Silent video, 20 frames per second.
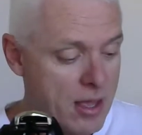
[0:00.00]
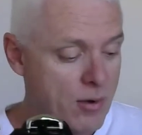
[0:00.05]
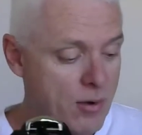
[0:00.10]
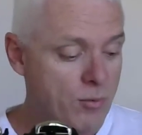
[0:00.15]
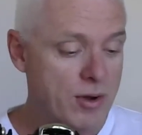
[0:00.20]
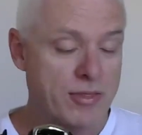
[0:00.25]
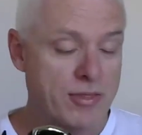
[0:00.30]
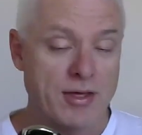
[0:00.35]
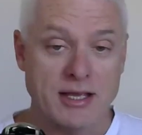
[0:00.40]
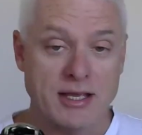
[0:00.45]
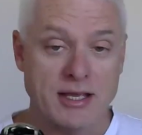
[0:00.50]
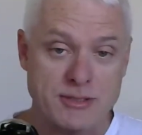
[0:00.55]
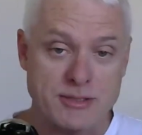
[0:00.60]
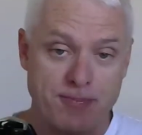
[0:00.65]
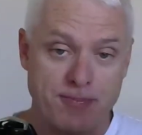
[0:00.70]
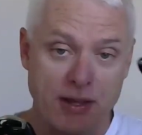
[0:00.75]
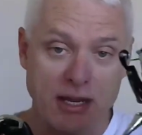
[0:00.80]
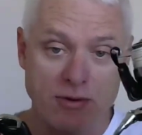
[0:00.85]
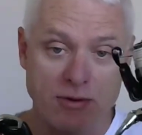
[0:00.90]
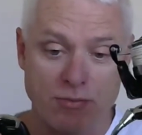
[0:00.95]
With a
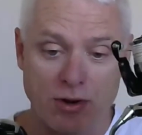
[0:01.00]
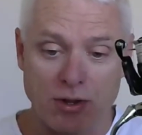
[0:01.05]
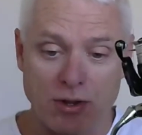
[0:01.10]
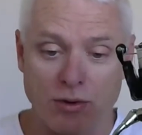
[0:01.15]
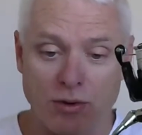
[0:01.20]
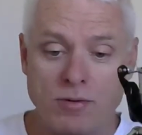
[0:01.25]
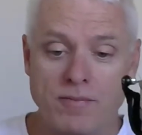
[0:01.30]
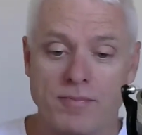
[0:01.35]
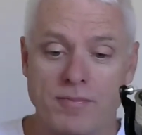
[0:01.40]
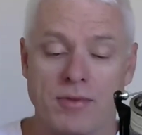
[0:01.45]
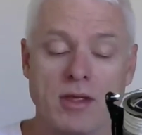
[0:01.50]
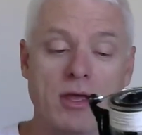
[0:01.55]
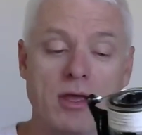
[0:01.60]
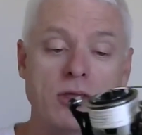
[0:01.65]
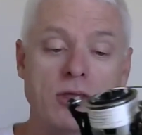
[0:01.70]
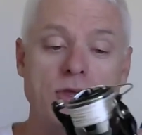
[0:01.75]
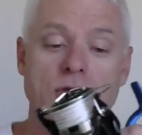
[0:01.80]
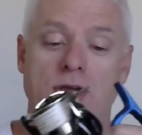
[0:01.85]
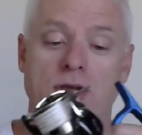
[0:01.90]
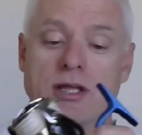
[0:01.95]
spinning reel,
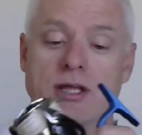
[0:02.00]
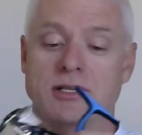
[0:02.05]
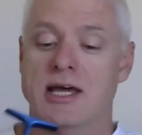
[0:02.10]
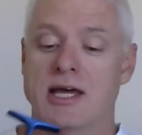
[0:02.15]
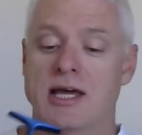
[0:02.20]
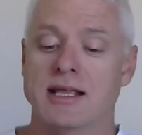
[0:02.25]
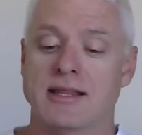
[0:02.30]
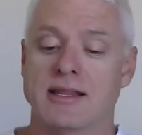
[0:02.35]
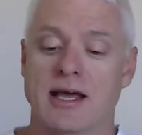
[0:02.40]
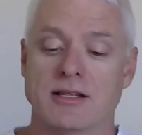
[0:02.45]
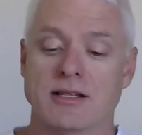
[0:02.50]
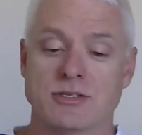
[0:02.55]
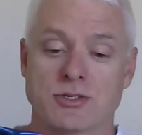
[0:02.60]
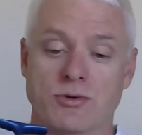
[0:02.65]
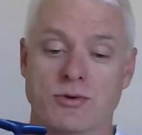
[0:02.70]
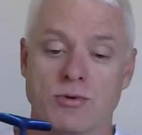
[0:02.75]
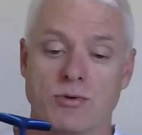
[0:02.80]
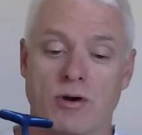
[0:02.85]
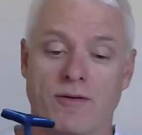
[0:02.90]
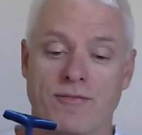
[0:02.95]
you can take that
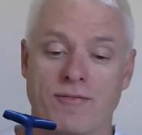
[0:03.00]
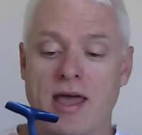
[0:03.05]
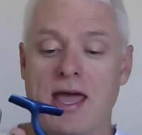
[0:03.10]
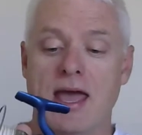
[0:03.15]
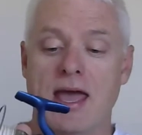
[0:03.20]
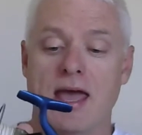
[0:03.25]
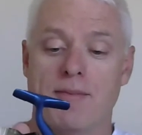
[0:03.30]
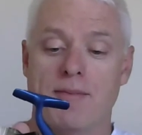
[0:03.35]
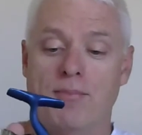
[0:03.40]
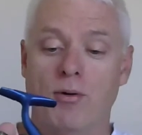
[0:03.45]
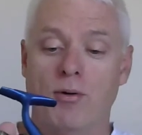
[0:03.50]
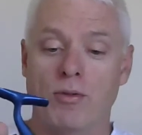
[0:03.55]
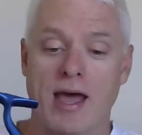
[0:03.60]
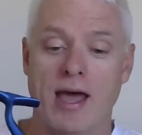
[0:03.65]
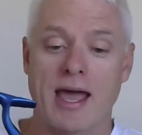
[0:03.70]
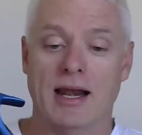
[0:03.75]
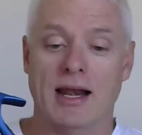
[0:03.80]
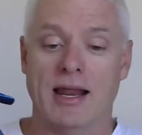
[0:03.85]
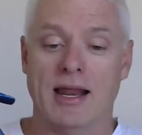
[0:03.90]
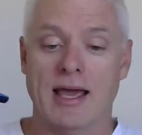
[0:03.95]
screw off there, pull the
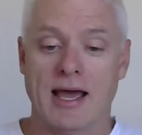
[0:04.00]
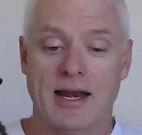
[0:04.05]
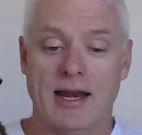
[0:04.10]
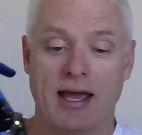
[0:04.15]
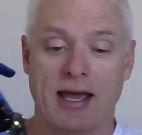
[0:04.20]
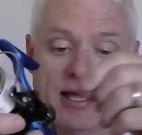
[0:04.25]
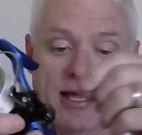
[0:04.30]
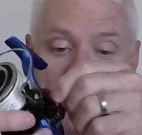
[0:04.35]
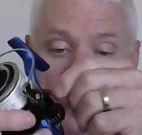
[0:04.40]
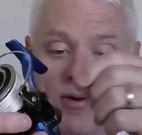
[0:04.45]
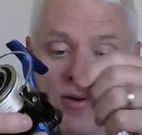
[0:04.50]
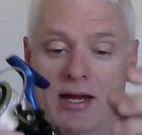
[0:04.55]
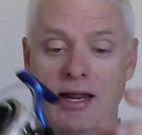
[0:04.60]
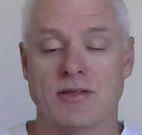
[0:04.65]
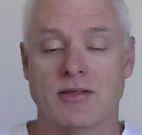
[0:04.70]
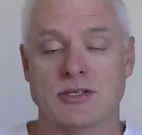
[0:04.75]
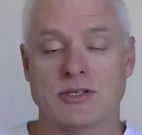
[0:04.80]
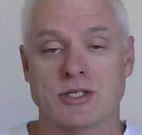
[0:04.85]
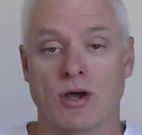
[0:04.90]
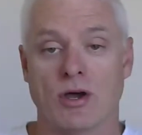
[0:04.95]
handle out and go around the
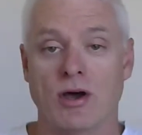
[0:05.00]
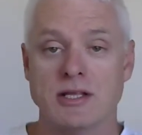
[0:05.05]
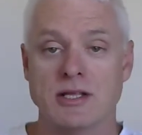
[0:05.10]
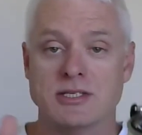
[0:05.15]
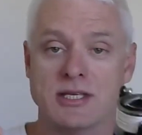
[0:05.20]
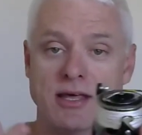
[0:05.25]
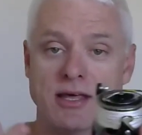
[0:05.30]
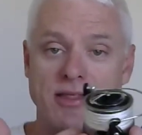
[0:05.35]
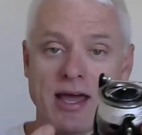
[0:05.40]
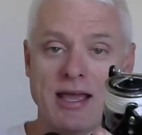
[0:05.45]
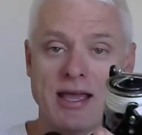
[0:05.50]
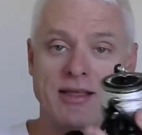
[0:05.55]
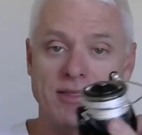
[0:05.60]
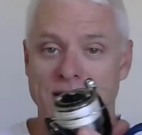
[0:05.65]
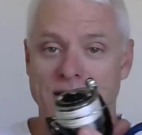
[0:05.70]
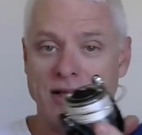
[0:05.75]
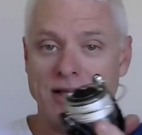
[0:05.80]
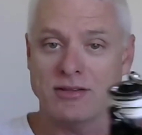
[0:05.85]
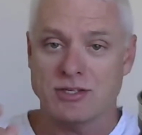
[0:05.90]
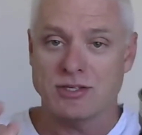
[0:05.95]
other side, so
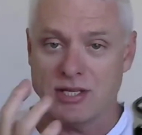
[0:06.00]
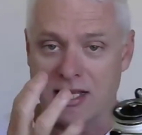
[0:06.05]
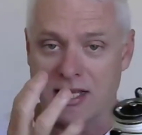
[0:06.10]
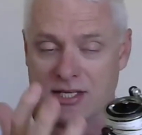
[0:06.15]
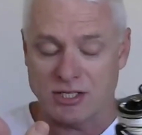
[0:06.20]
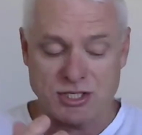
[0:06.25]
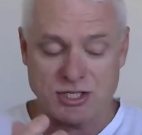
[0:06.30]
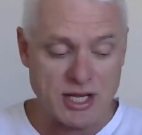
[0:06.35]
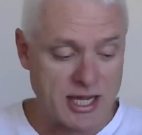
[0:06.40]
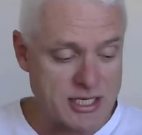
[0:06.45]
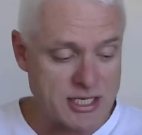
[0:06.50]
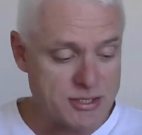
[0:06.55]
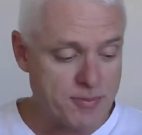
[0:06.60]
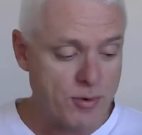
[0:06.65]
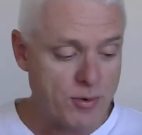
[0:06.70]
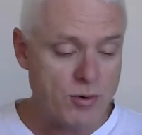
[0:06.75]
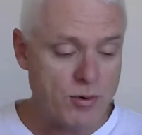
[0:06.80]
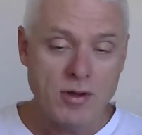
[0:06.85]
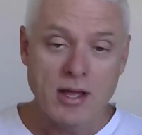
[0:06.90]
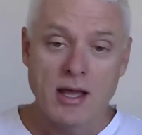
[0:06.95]
they're
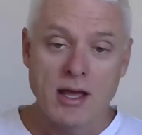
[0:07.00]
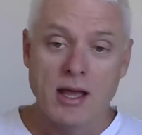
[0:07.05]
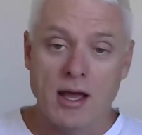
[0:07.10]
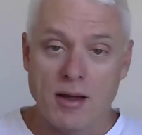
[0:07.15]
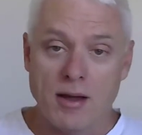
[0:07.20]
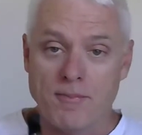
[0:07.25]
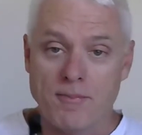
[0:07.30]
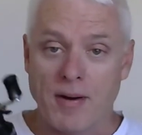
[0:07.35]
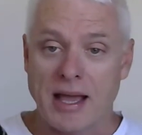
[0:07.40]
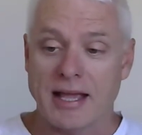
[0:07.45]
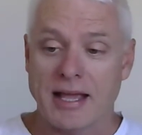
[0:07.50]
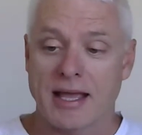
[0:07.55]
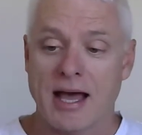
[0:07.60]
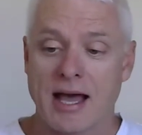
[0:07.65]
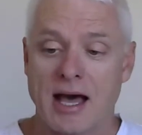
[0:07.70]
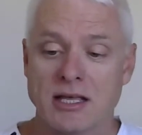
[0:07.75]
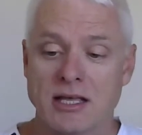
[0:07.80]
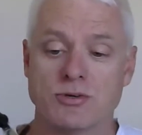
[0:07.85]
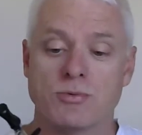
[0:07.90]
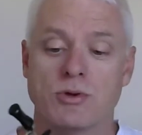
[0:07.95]
interchangeable.
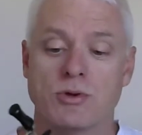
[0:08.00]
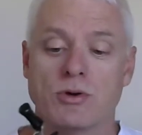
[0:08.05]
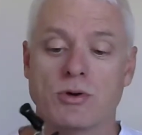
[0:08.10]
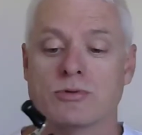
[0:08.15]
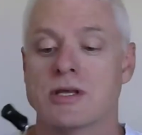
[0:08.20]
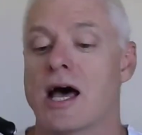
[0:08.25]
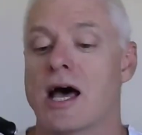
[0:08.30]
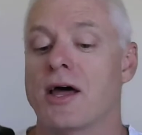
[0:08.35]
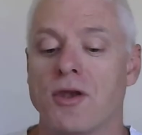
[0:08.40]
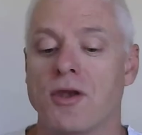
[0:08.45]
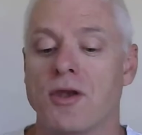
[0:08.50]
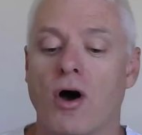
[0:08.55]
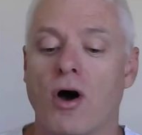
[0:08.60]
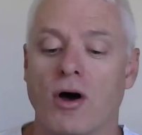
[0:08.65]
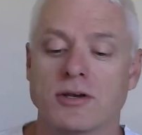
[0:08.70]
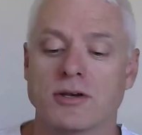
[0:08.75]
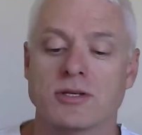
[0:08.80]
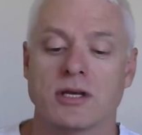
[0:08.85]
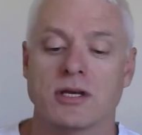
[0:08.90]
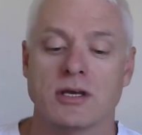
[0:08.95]
Baitcaster reels are
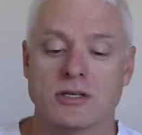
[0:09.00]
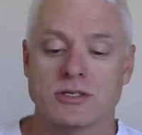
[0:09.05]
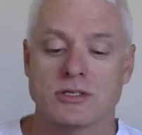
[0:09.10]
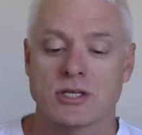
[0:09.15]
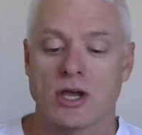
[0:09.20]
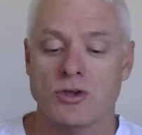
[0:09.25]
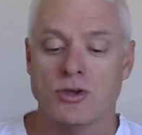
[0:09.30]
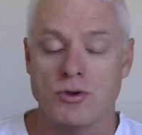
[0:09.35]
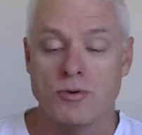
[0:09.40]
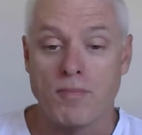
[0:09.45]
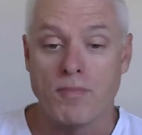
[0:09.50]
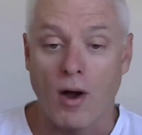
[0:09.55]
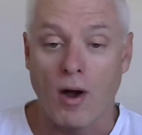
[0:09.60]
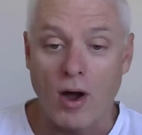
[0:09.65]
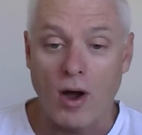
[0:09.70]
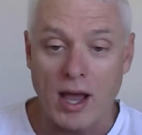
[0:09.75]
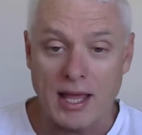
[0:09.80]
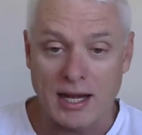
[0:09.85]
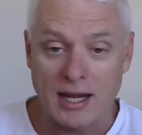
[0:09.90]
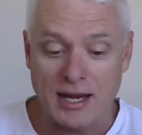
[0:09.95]
not. So you
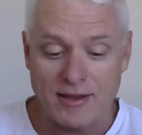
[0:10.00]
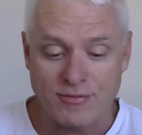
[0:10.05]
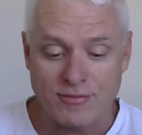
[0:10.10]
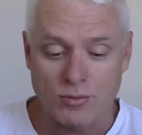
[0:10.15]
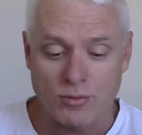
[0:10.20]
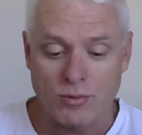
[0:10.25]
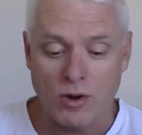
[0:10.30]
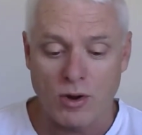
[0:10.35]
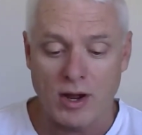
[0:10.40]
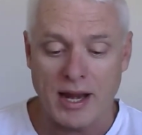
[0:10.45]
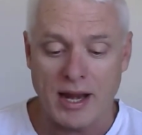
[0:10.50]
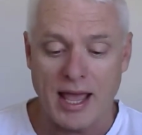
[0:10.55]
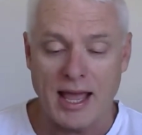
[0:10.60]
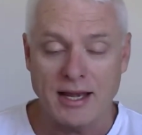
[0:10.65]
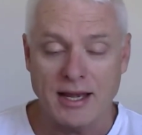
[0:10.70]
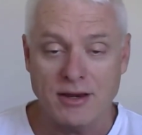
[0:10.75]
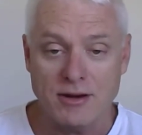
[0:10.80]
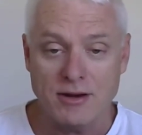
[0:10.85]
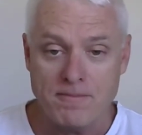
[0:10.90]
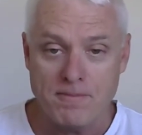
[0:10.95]
buy it left or
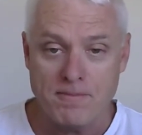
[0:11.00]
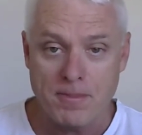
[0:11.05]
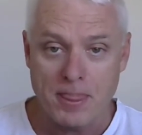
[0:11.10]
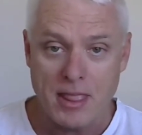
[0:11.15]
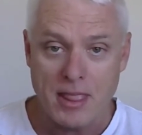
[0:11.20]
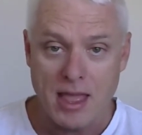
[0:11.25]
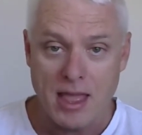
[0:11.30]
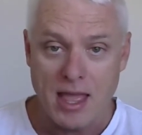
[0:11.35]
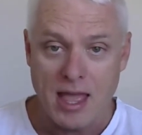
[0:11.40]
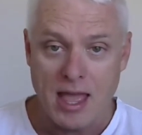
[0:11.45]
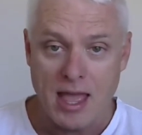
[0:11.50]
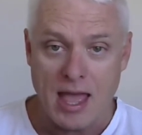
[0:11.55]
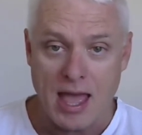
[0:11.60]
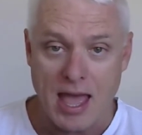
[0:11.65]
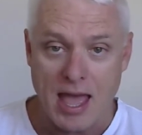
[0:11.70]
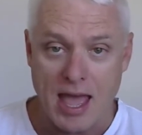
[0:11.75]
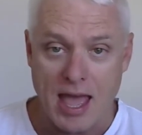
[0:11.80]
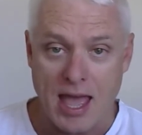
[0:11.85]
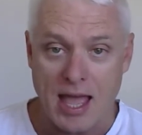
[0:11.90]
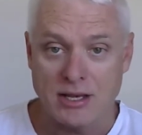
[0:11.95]
right-handed
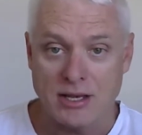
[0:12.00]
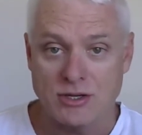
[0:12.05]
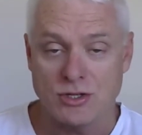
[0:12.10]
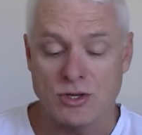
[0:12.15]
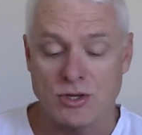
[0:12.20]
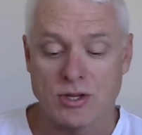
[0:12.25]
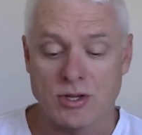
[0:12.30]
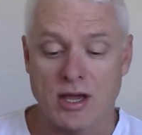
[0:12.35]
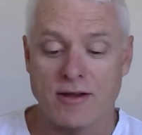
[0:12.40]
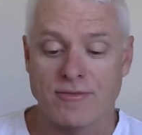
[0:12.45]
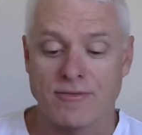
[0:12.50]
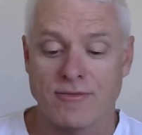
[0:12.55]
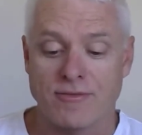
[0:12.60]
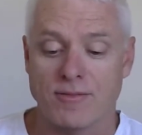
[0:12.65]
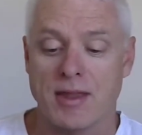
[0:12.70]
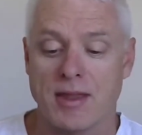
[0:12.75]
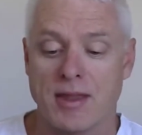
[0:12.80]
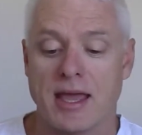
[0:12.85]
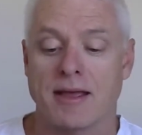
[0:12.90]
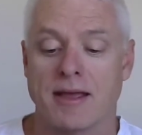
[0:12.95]
and you go
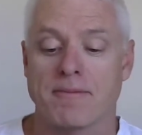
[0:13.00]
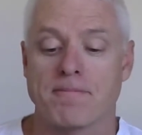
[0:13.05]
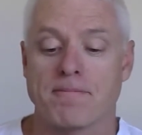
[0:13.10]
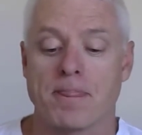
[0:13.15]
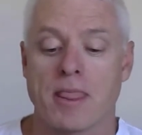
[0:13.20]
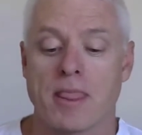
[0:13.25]
from there.